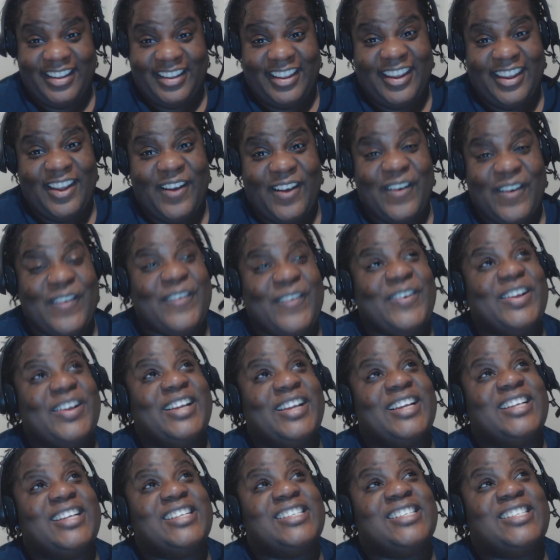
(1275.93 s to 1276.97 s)
You know,
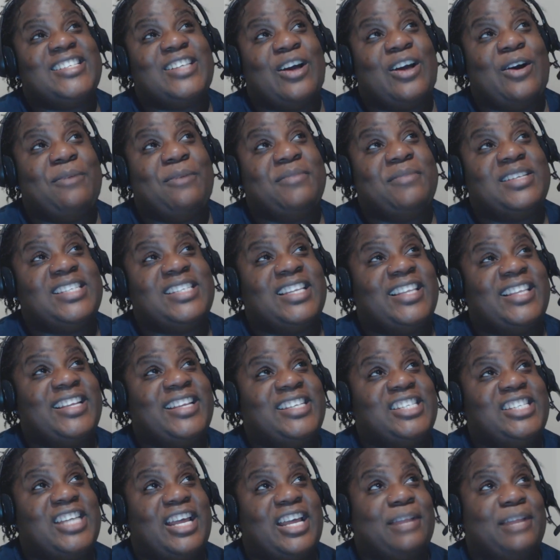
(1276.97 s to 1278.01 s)
so Miss
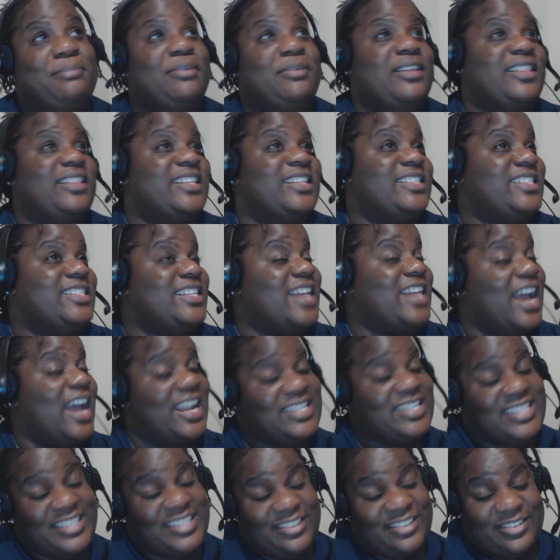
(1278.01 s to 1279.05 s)
Alicia had put this
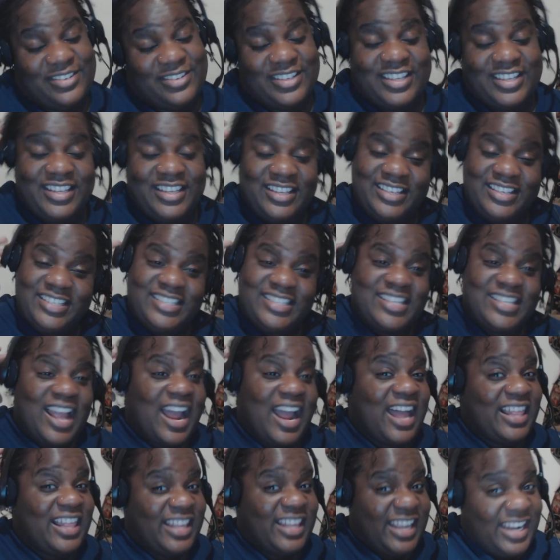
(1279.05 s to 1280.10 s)
nice little
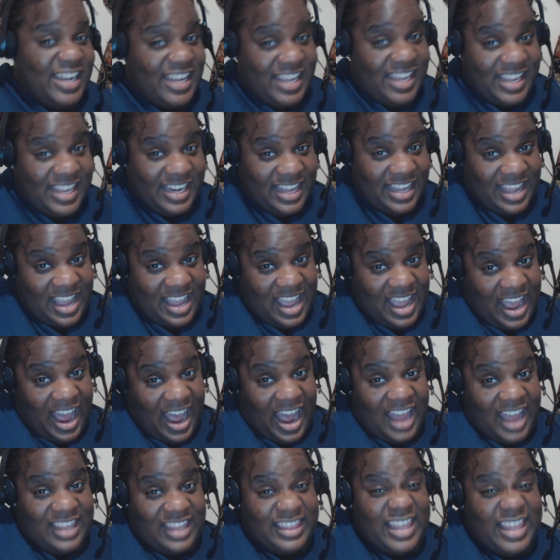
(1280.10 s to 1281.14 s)
style in it.
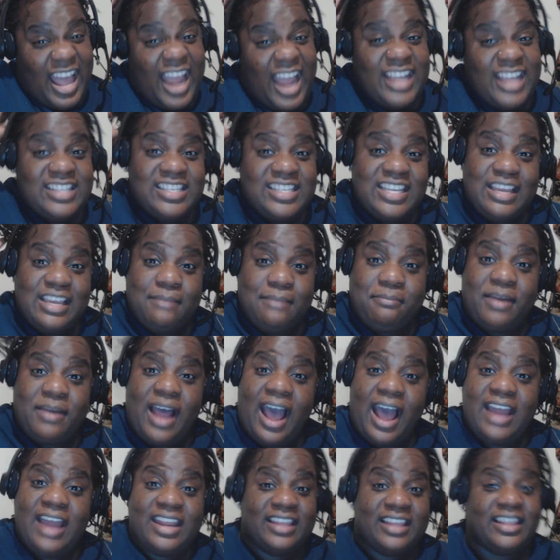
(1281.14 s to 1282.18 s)
I liked it,
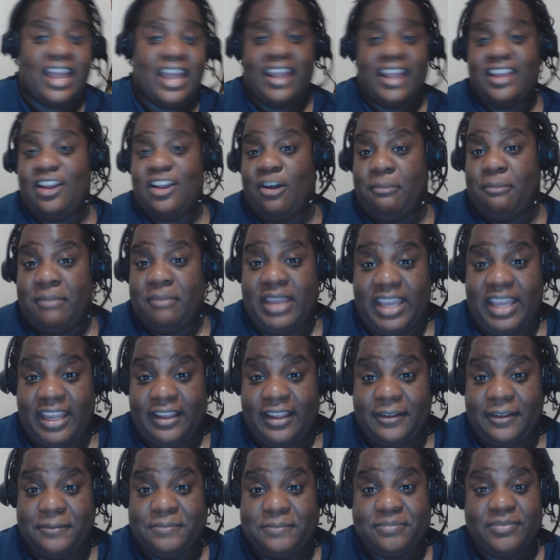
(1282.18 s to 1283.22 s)
but I didn't like it on
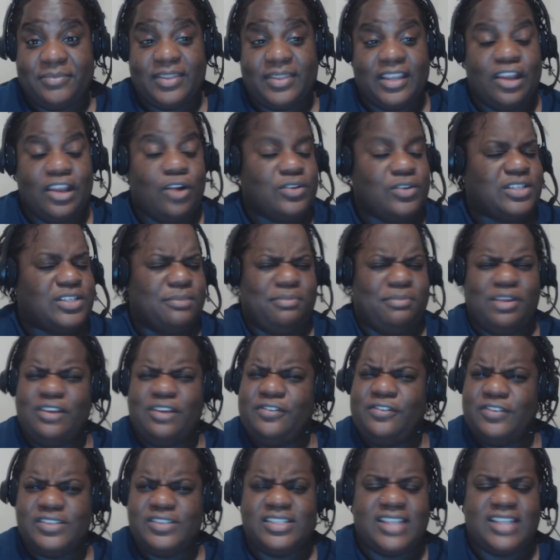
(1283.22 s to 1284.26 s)
me. It's a
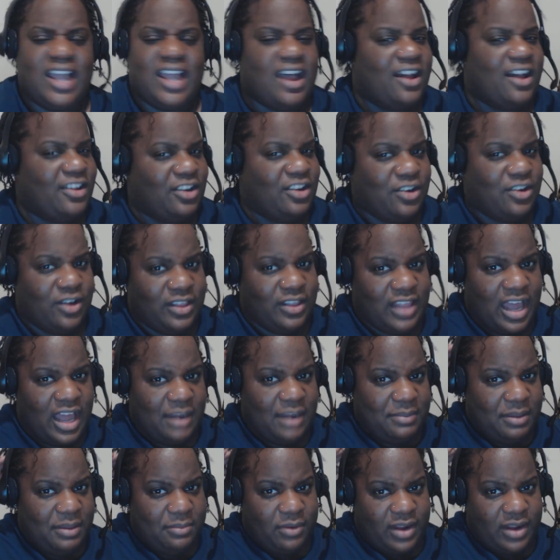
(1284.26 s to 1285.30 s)
beautiful style. A
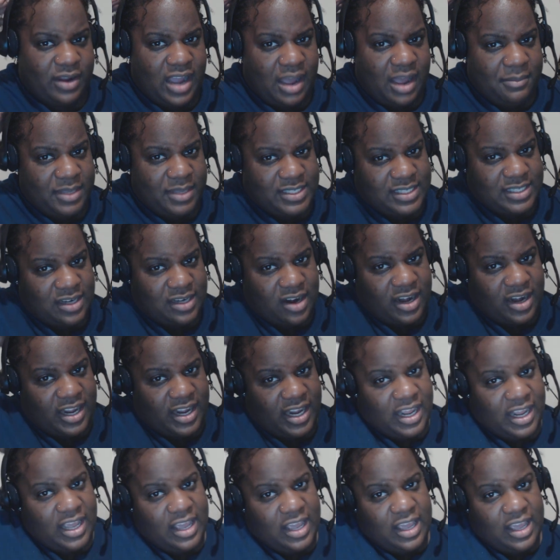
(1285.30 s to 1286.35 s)
lot of people commented on
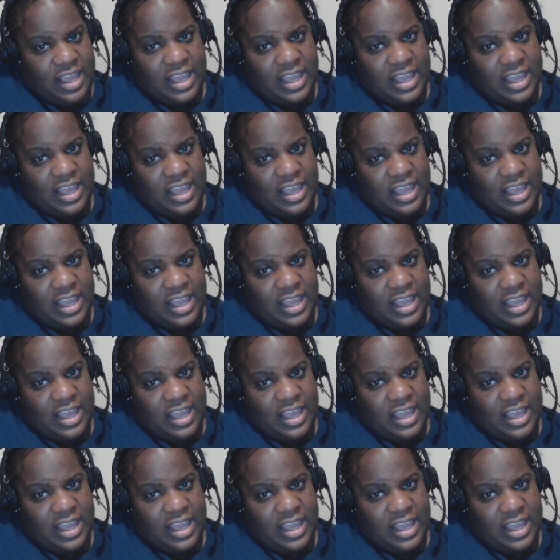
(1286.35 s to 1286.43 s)
it.